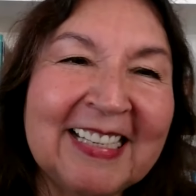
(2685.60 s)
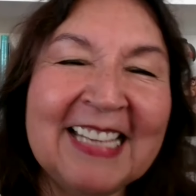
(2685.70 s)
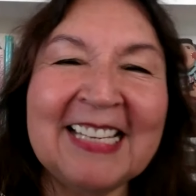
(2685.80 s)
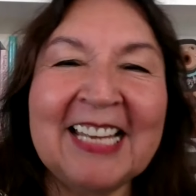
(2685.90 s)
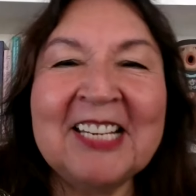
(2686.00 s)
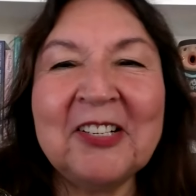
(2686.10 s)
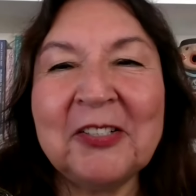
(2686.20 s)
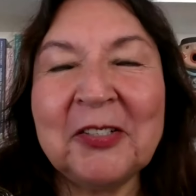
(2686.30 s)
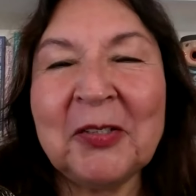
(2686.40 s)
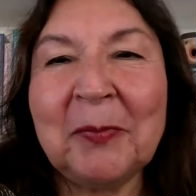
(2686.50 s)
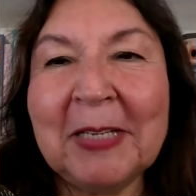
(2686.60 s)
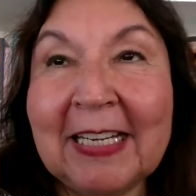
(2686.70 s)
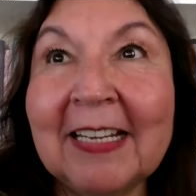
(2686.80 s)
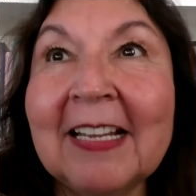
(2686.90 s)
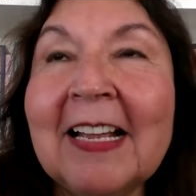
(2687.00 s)
As I hear you
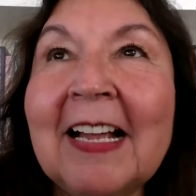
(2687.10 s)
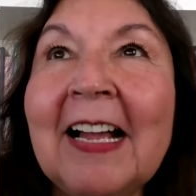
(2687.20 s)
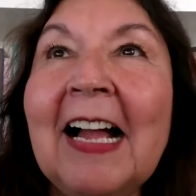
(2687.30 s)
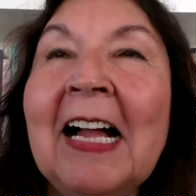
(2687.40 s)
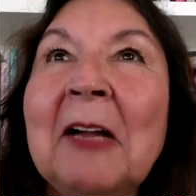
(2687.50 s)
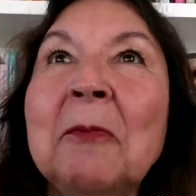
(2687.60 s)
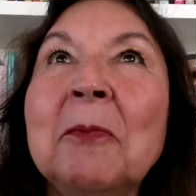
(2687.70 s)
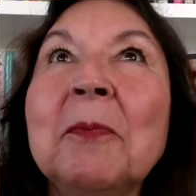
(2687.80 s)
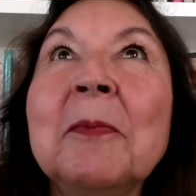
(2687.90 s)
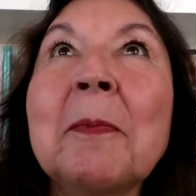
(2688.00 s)
speaking, um,